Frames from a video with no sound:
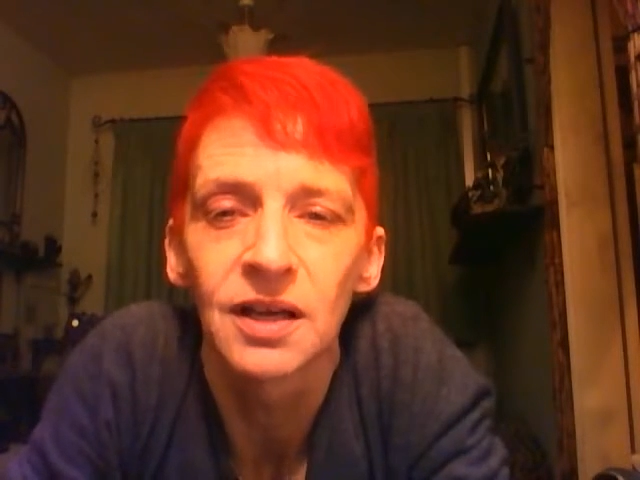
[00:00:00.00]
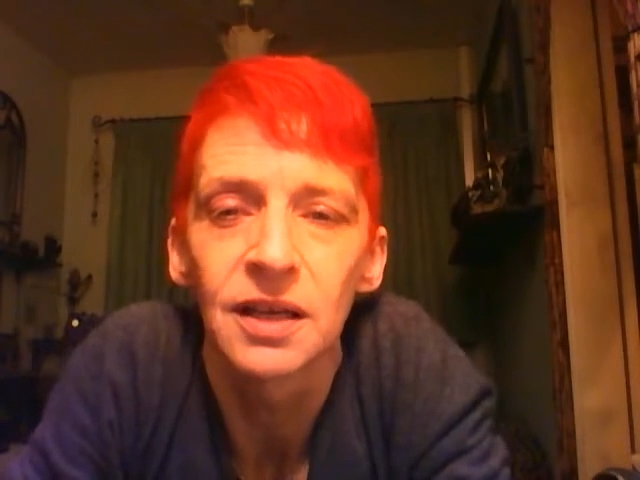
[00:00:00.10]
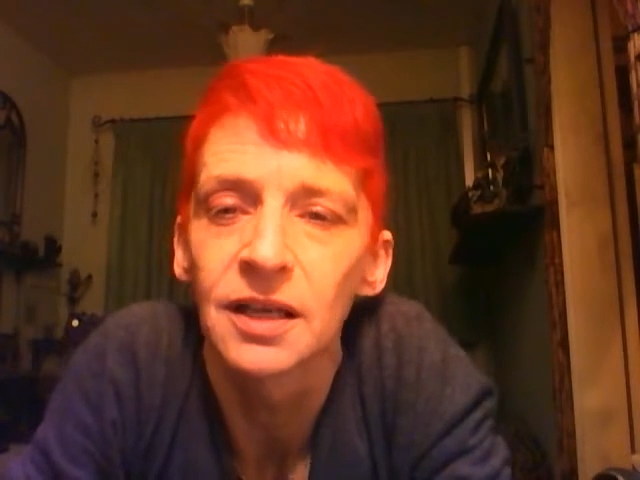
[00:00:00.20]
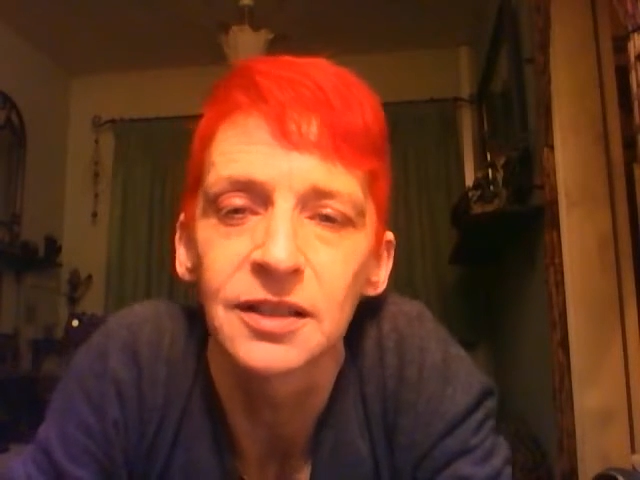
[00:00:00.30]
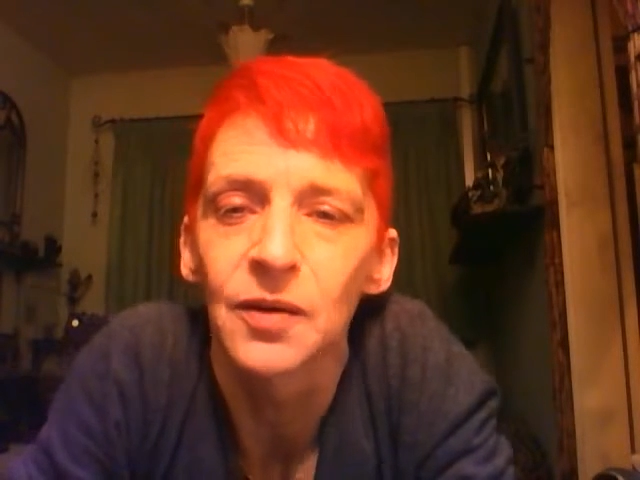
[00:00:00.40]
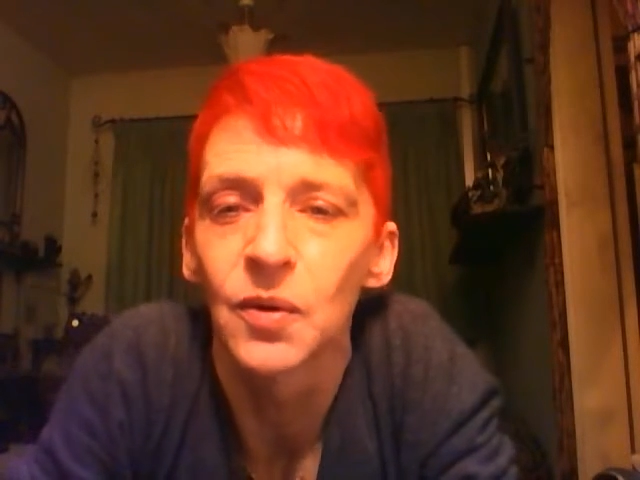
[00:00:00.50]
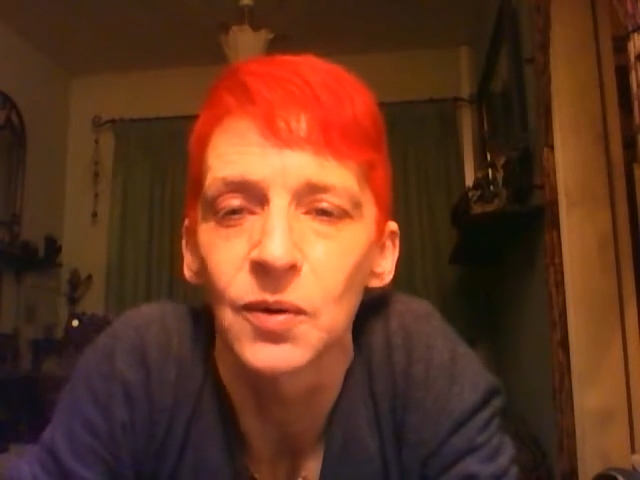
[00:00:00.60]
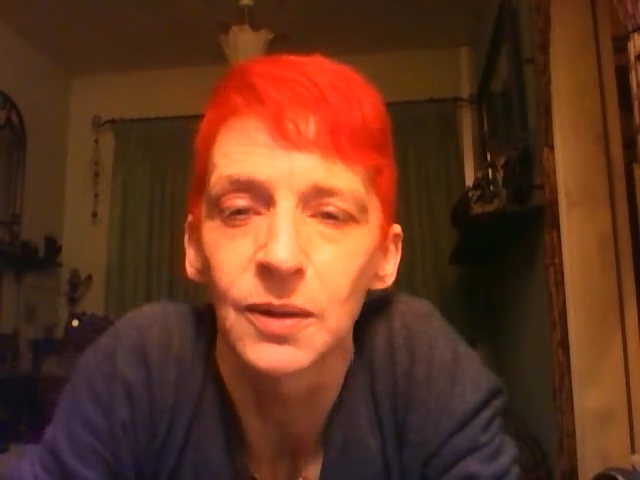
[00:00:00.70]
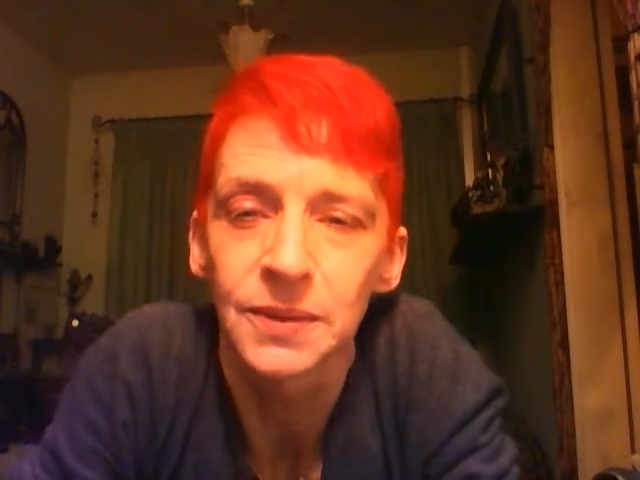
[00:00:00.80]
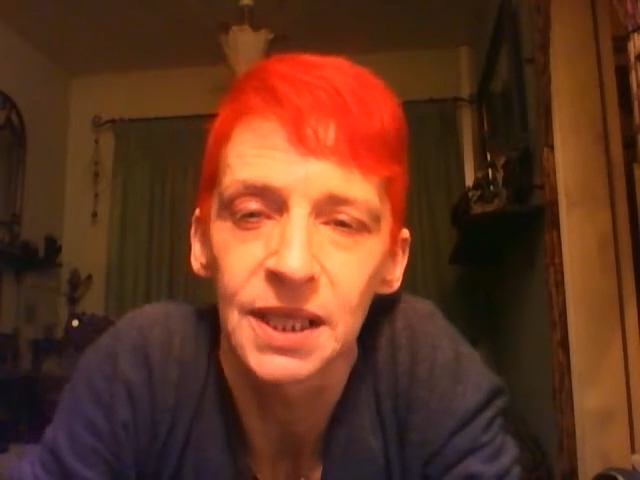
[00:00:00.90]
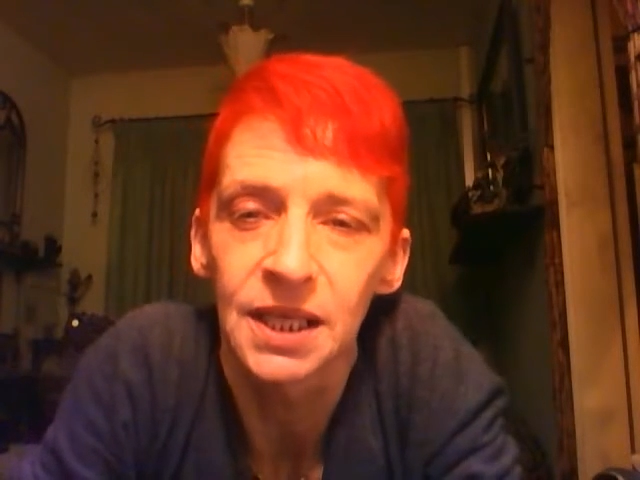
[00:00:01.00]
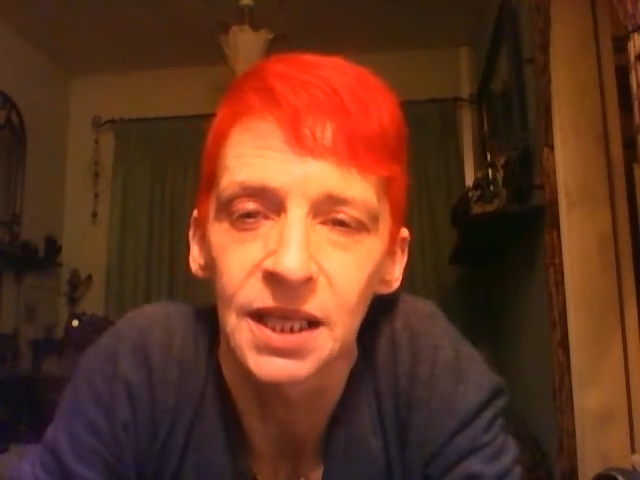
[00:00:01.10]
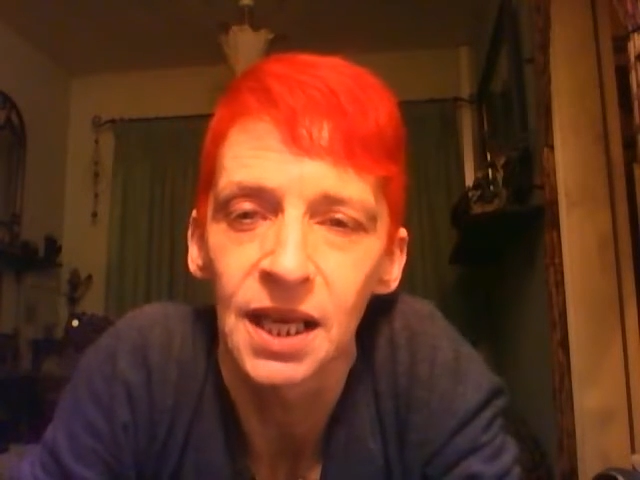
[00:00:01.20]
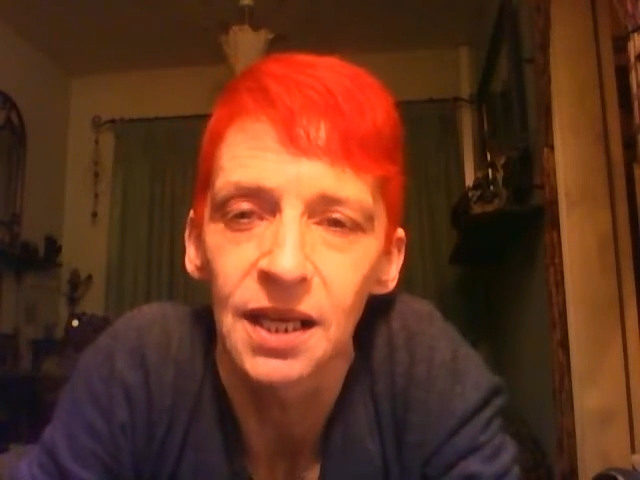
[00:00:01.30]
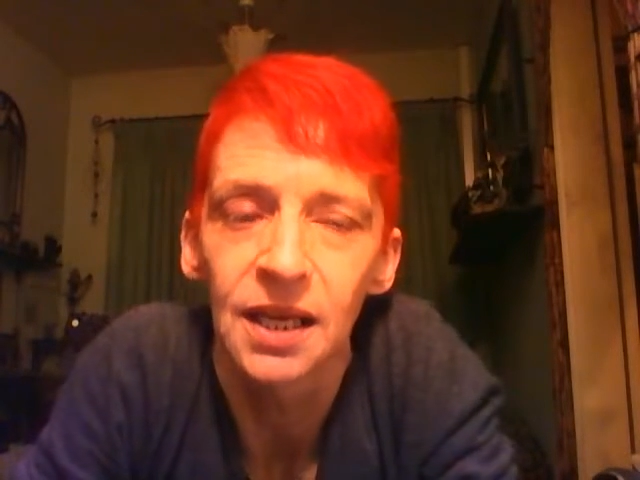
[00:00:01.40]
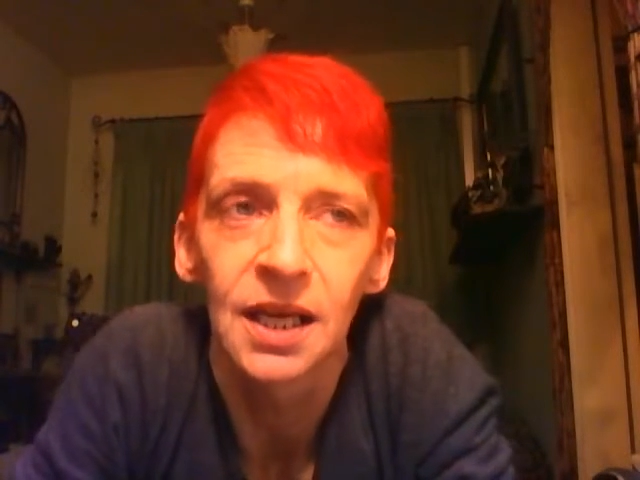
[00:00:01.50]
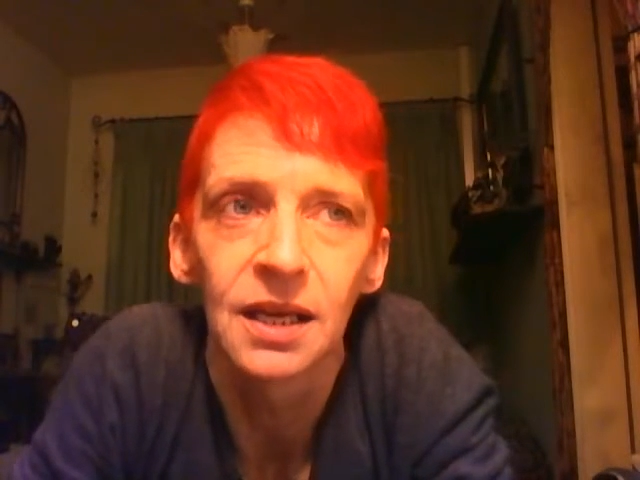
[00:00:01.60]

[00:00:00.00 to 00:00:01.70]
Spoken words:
I don't want to upset that.